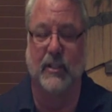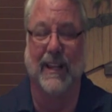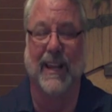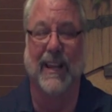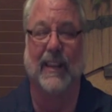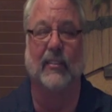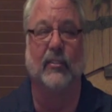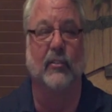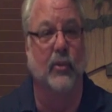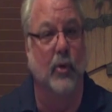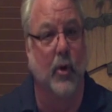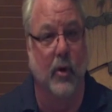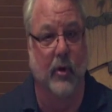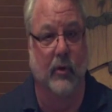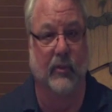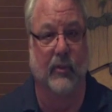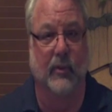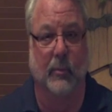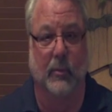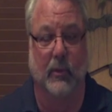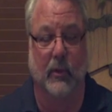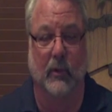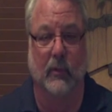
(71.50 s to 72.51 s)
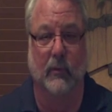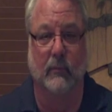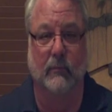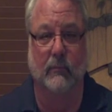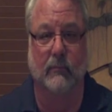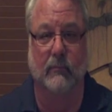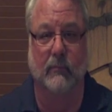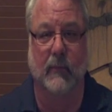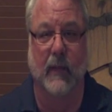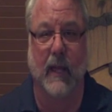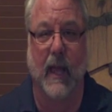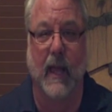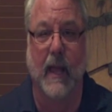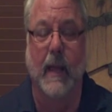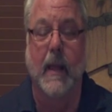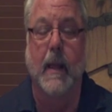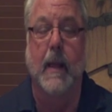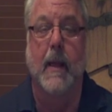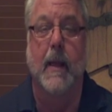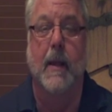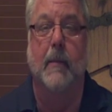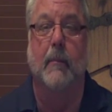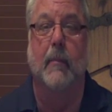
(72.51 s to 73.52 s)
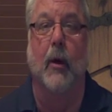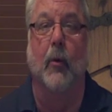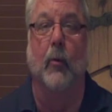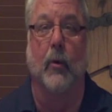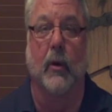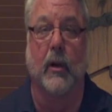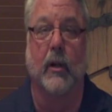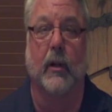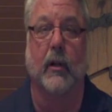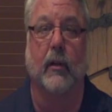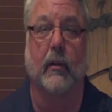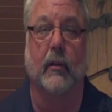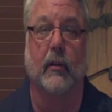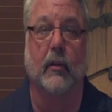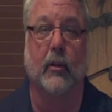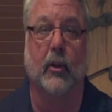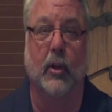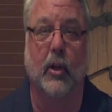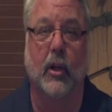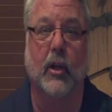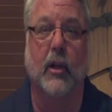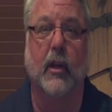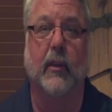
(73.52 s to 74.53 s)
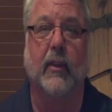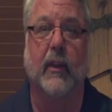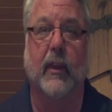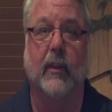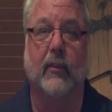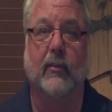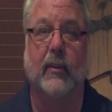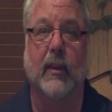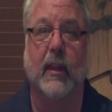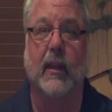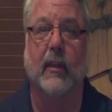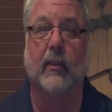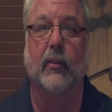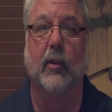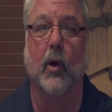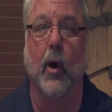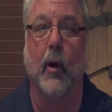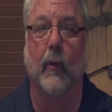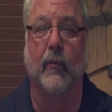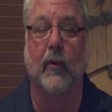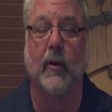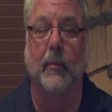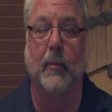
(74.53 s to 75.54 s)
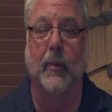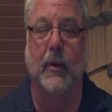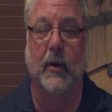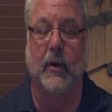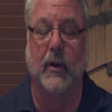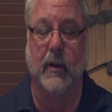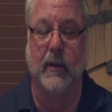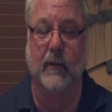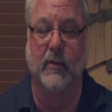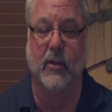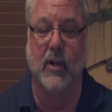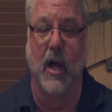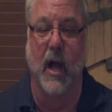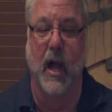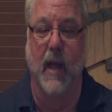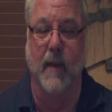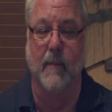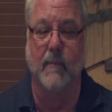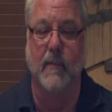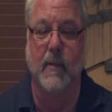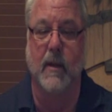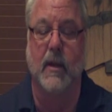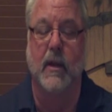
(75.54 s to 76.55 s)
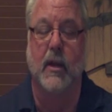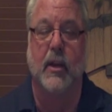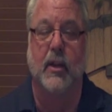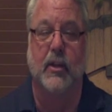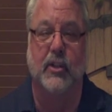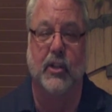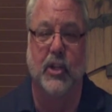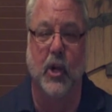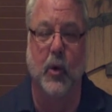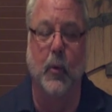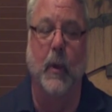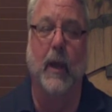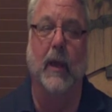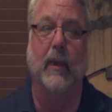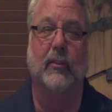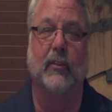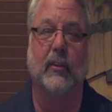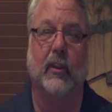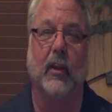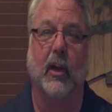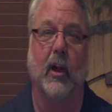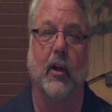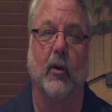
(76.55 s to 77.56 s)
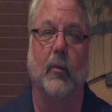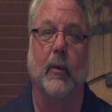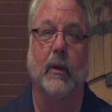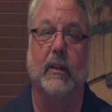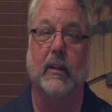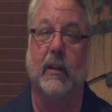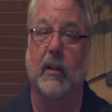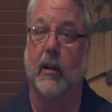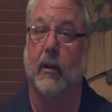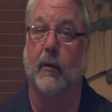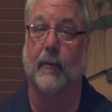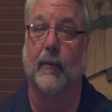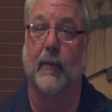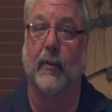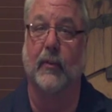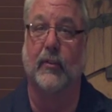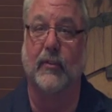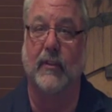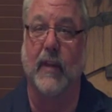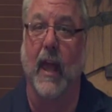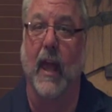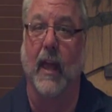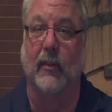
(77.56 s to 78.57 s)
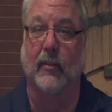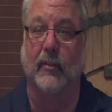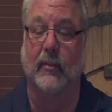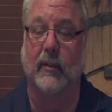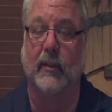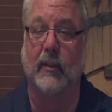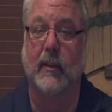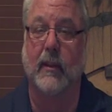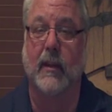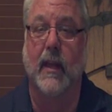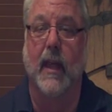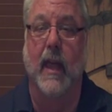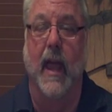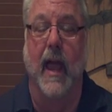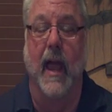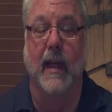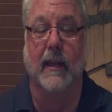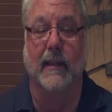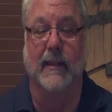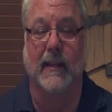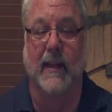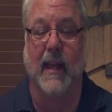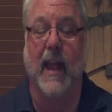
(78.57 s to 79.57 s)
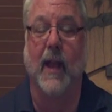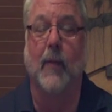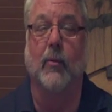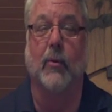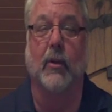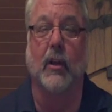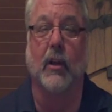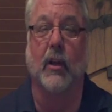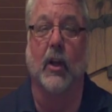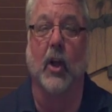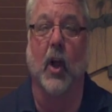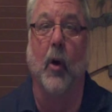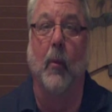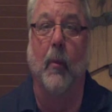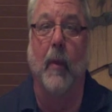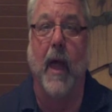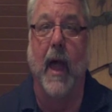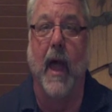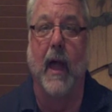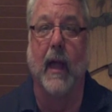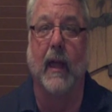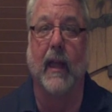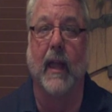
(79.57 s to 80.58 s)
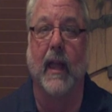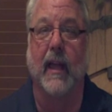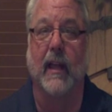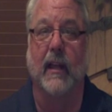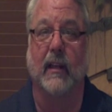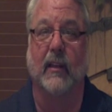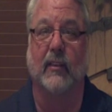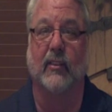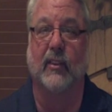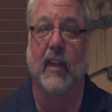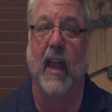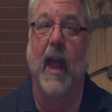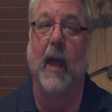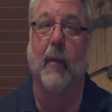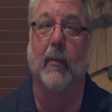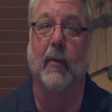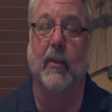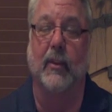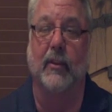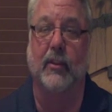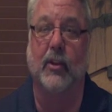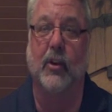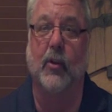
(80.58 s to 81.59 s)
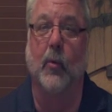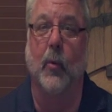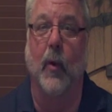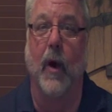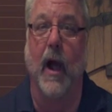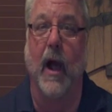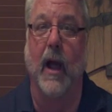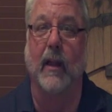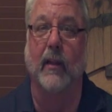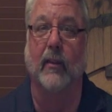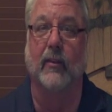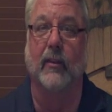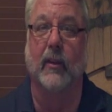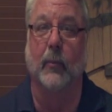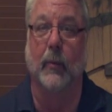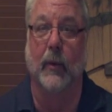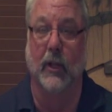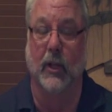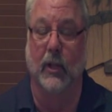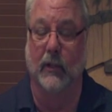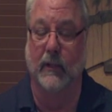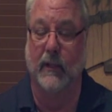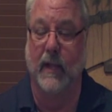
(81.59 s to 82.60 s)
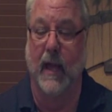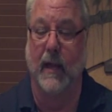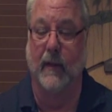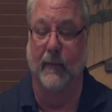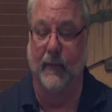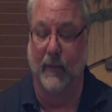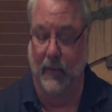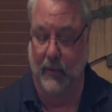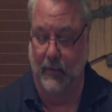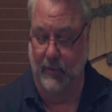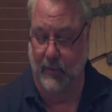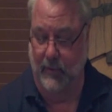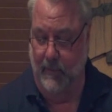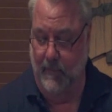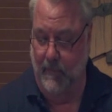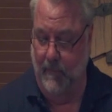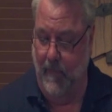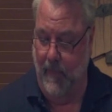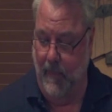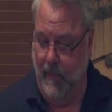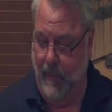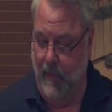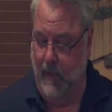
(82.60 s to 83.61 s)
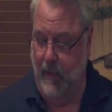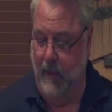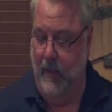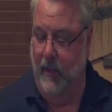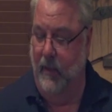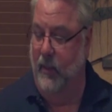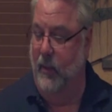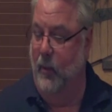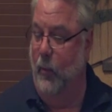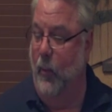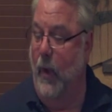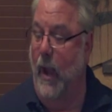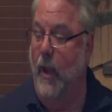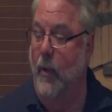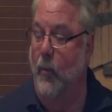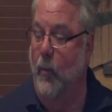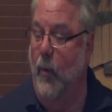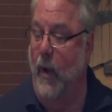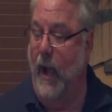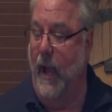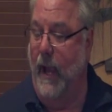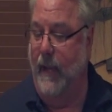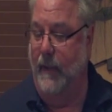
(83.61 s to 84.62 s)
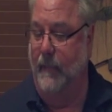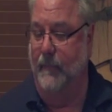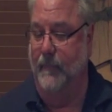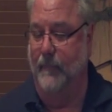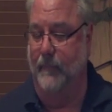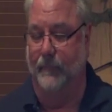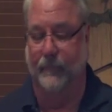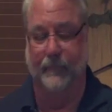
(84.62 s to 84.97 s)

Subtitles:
less noticeable. Okay? But we're going to look at these things over a period of time. 2 weeks ago, we did our first test. And today, we're going to go back and examine the 2 wines that we looked at first. The white wine